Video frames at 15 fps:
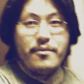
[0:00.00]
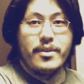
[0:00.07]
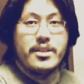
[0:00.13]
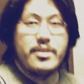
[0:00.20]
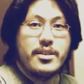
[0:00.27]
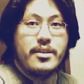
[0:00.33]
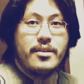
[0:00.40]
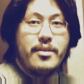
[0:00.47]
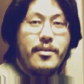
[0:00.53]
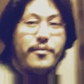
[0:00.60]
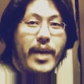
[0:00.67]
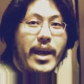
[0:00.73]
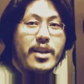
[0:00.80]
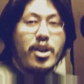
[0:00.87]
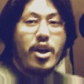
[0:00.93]
Vincent
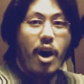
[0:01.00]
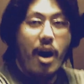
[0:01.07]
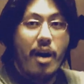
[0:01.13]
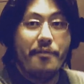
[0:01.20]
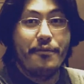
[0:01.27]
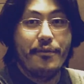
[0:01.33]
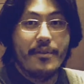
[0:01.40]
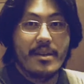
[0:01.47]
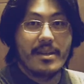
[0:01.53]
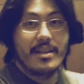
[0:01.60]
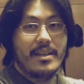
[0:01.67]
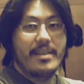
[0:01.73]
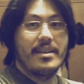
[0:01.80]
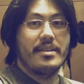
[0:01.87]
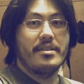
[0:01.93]
van Gogh
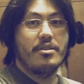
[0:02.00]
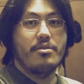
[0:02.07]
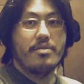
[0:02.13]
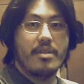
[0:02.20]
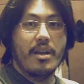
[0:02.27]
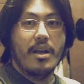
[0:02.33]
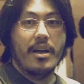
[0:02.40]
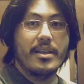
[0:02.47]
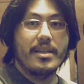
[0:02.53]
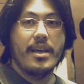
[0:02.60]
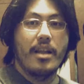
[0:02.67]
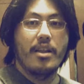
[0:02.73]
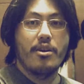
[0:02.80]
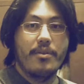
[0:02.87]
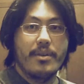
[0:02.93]
used a lot of
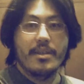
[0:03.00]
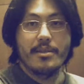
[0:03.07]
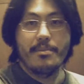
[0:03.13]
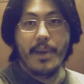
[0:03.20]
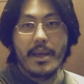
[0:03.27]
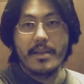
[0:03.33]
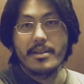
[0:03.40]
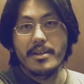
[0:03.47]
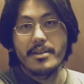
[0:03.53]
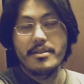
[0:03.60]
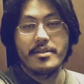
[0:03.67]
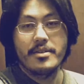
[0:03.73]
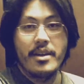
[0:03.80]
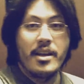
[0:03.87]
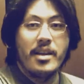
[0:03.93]
yellow in his
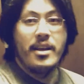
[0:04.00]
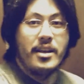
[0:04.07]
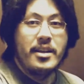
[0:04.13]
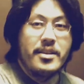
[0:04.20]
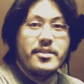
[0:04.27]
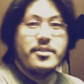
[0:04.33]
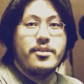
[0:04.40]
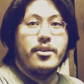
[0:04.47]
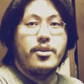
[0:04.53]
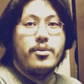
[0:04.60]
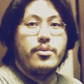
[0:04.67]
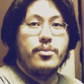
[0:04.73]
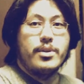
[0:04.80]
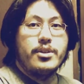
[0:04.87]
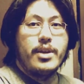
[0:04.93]
paintings. So
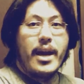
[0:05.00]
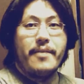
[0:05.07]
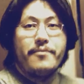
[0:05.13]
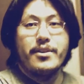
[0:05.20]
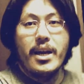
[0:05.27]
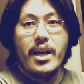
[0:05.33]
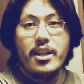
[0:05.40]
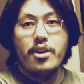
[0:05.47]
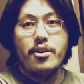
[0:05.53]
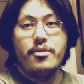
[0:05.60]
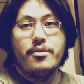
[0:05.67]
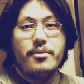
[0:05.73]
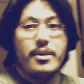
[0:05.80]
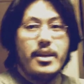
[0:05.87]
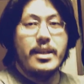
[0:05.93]
when you have
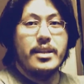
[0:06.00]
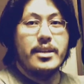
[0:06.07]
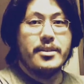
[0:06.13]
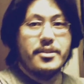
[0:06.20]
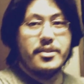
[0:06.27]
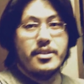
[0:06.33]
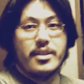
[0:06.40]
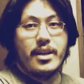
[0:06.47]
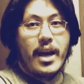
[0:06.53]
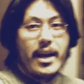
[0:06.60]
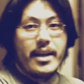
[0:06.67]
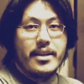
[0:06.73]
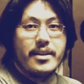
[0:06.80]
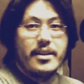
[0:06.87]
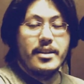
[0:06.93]
yellow, it looks
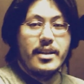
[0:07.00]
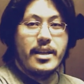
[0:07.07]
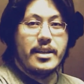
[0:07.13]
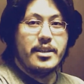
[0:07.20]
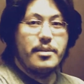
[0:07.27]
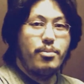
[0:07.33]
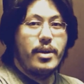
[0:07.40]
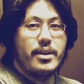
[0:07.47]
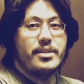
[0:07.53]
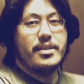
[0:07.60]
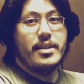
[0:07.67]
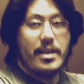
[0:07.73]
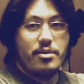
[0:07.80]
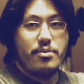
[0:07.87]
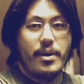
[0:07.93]
kind of like
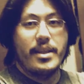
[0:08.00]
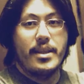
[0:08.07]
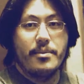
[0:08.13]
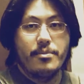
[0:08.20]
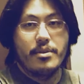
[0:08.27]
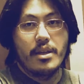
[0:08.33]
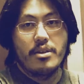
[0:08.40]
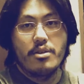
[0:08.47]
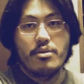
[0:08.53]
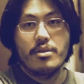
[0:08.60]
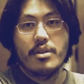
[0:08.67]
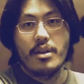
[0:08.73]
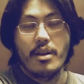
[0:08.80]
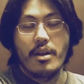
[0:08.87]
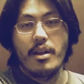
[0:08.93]
depressing. That's why they, they
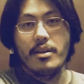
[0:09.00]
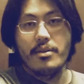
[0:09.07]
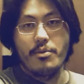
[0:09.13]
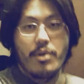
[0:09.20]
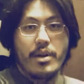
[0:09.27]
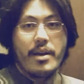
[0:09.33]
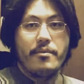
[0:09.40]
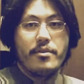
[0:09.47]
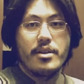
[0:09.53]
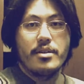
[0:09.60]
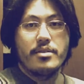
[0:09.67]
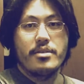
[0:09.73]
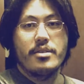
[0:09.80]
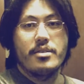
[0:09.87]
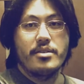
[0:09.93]
use it whenever
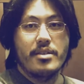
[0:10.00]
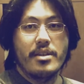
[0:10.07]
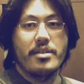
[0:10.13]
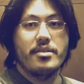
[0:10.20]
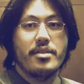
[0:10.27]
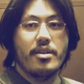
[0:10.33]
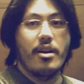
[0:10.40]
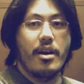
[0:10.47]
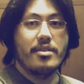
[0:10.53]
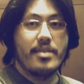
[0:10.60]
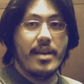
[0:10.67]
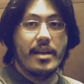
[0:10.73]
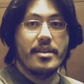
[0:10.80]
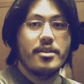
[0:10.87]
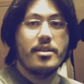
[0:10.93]
there's scenes in
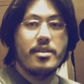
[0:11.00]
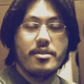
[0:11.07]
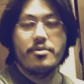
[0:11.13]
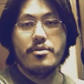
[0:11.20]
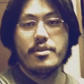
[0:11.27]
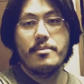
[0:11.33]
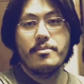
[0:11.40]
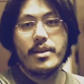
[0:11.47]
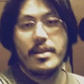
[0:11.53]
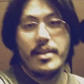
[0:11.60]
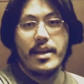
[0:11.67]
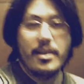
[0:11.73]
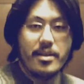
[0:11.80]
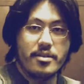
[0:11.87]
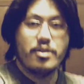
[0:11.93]
Los Angeles or something like
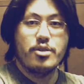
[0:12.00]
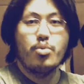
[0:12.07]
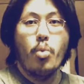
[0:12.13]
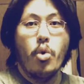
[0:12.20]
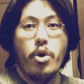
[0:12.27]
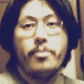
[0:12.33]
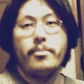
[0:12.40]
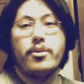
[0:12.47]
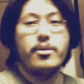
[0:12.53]
that, because it's warm,